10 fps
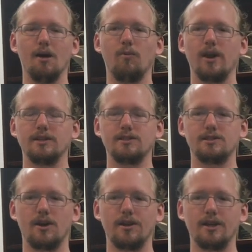When I
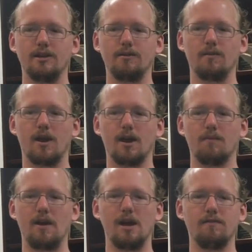started
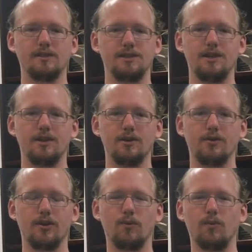my VISTA year,
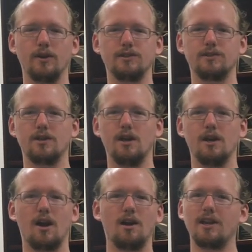there was
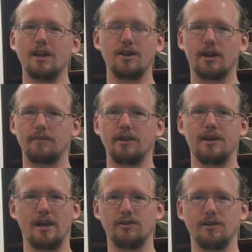hardly any
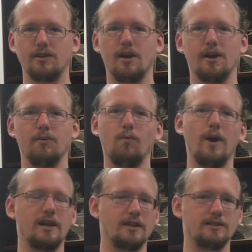documentation on
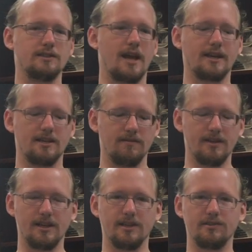WACA's
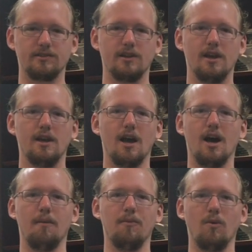activities.
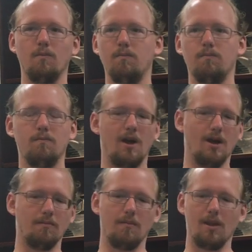A
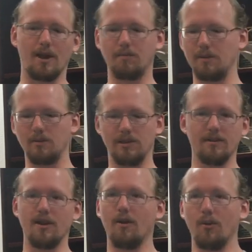lot of people,
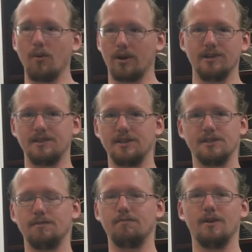even in our own organization,